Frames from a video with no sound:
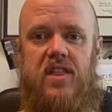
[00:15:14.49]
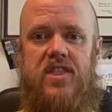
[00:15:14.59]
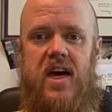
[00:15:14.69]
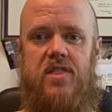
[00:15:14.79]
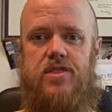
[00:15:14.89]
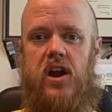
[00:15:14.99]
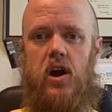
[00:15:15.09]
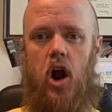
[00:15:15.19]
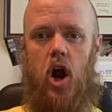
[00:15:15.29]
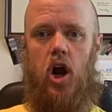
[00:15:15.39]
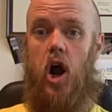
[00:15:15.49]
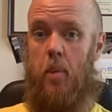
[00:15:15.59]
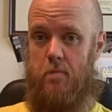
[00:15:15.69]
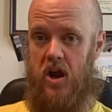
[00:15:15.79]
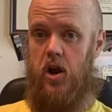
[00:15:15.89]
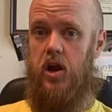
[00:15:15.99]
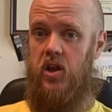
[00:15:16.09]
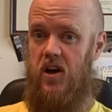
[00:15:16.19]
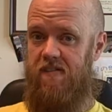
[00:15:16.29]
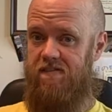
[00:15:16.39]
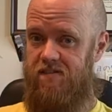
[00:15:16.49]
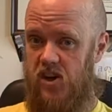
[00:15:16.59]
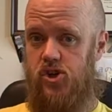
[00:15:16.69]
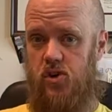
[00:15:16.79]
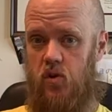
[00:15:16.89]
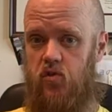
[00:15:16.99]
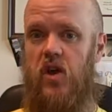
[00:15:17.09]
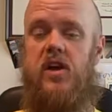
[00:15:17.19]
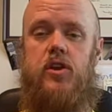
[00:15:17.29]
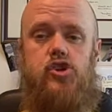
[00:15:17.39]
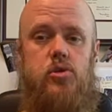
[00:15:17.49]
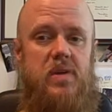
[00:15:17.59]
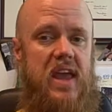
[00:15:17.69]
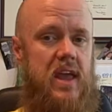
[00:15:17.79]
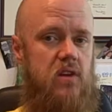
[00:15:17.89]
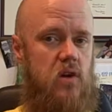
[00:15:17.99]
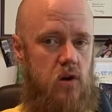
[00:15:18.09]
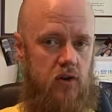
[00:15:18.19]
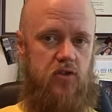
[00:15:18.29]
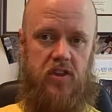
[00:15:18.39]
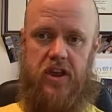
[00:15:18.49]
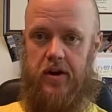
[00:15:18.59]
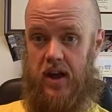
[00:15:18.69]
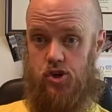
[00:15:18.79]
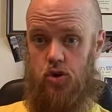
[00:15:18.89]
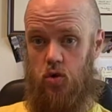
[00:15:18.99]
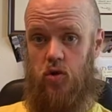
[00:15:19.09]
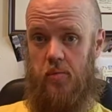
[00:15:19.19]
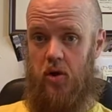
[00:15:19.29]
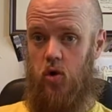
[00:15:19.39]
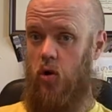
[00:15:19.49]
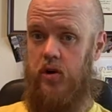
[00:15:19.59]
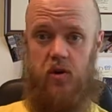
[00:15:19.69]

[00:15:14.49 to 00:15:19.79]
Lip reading: that there are American officials that should be handed over to the International Criminal Court.